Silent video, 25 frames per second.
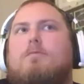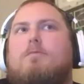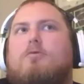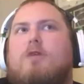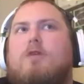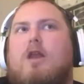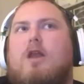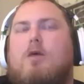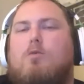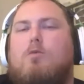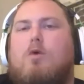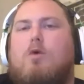
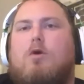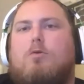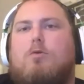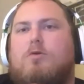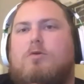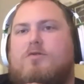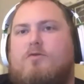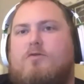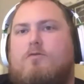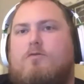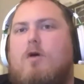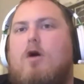that I work
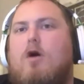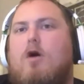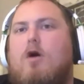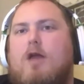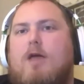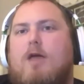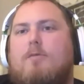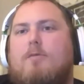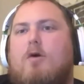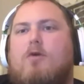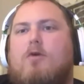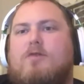with the wrong
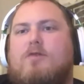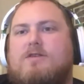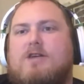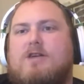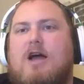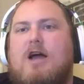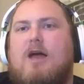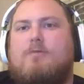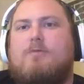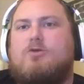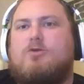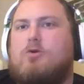name all the
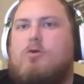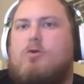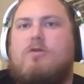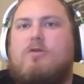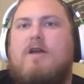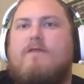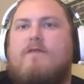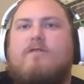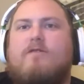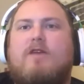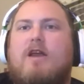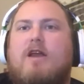time. So I'll
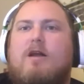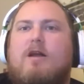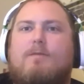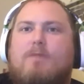never get on